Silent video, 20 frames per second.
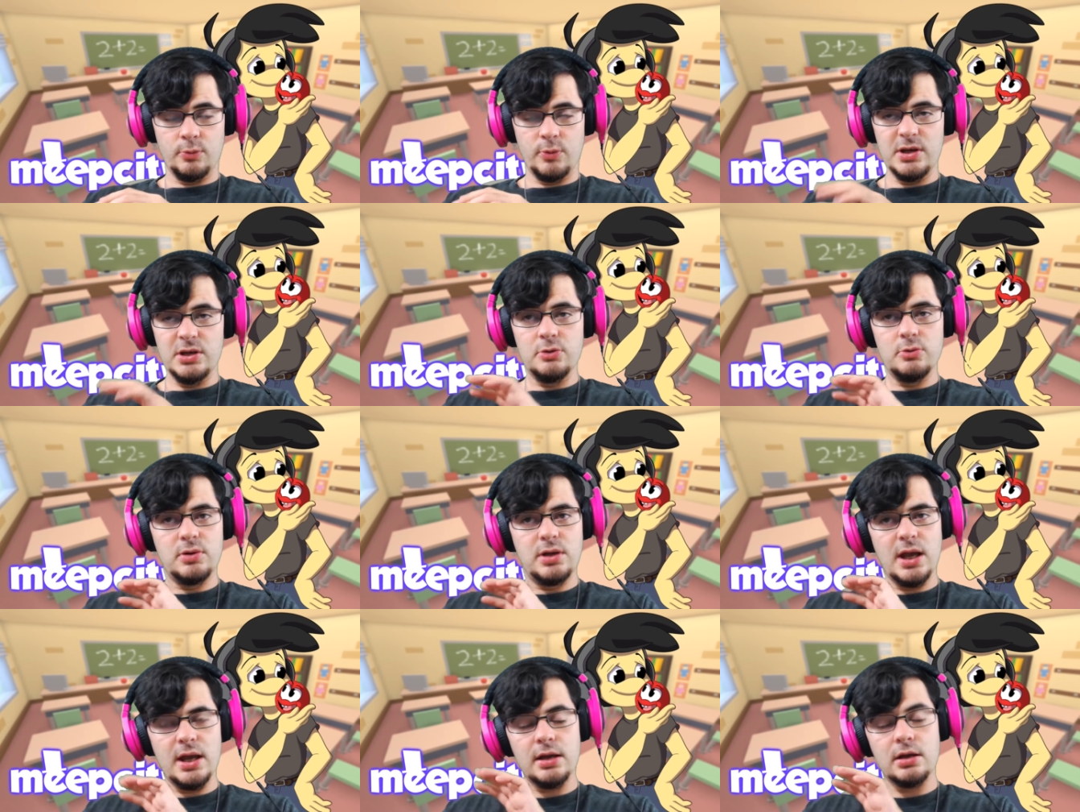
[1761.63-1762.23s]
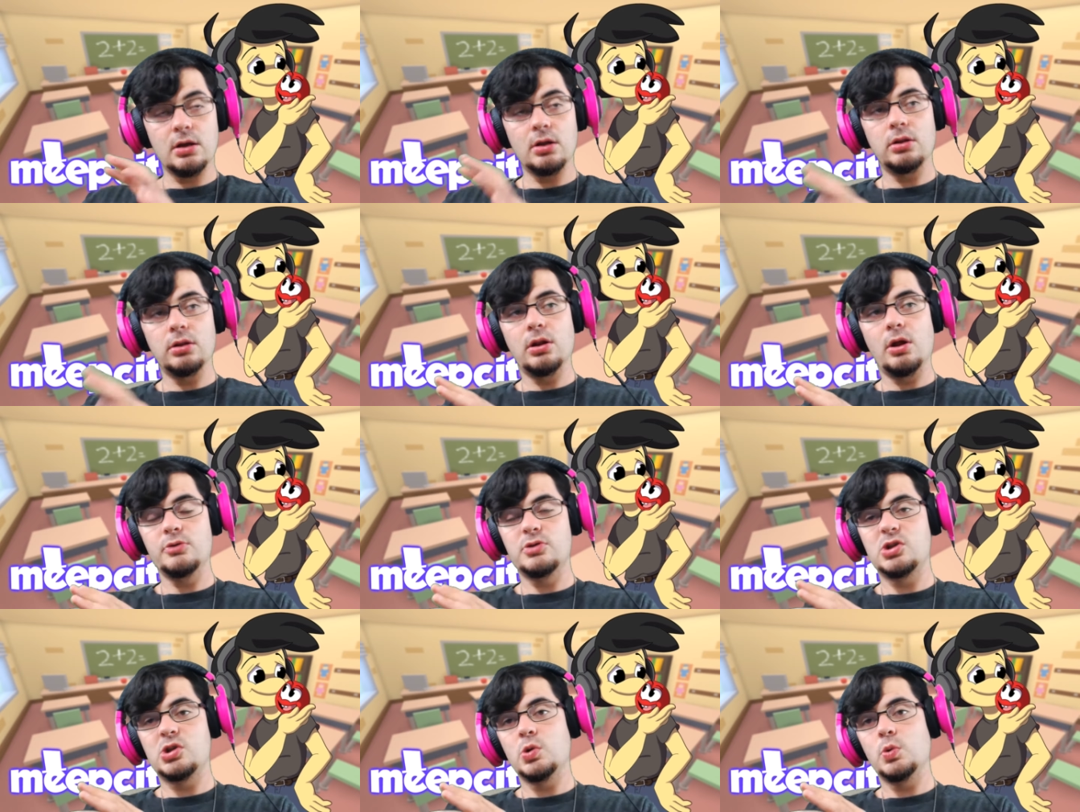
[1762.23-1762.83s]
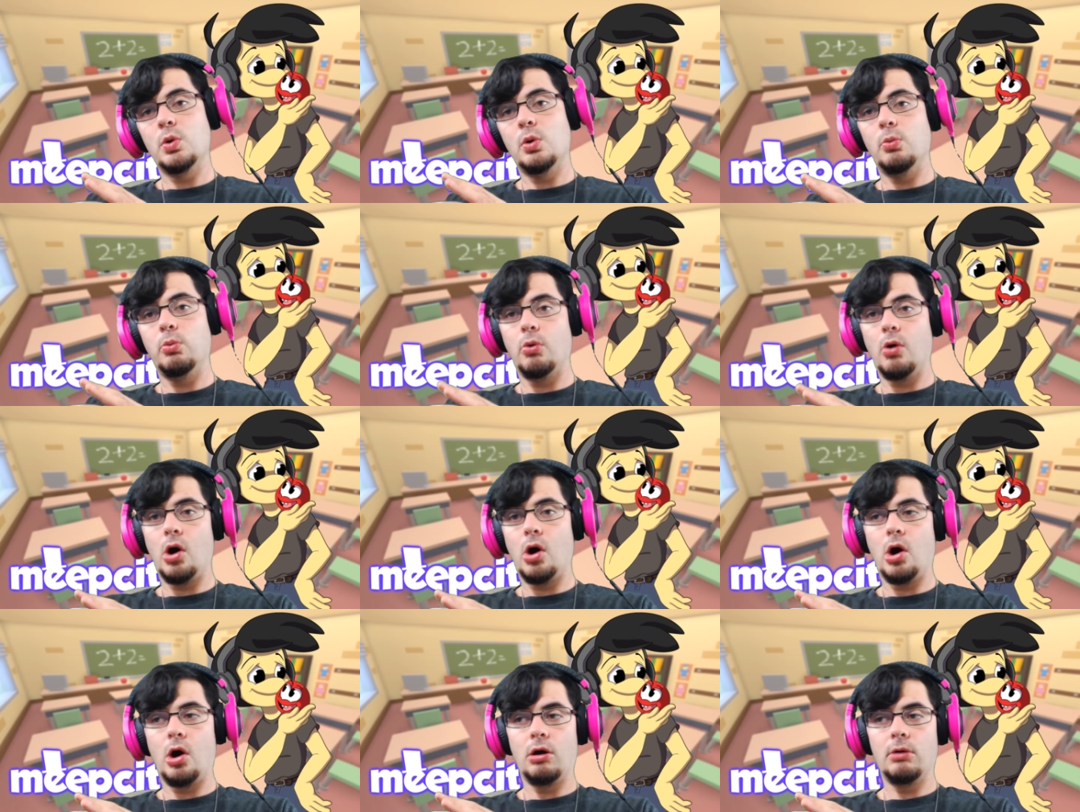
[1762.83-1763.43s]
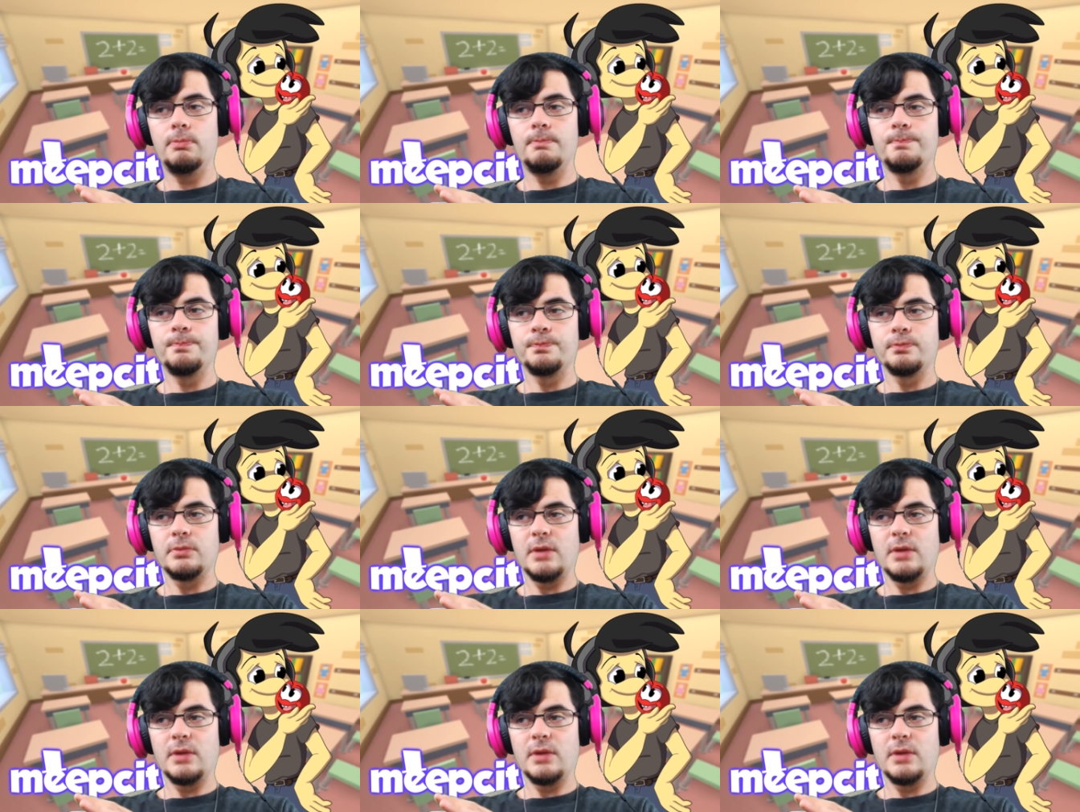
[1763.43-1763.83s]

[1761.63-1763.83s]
when you get close to a wall,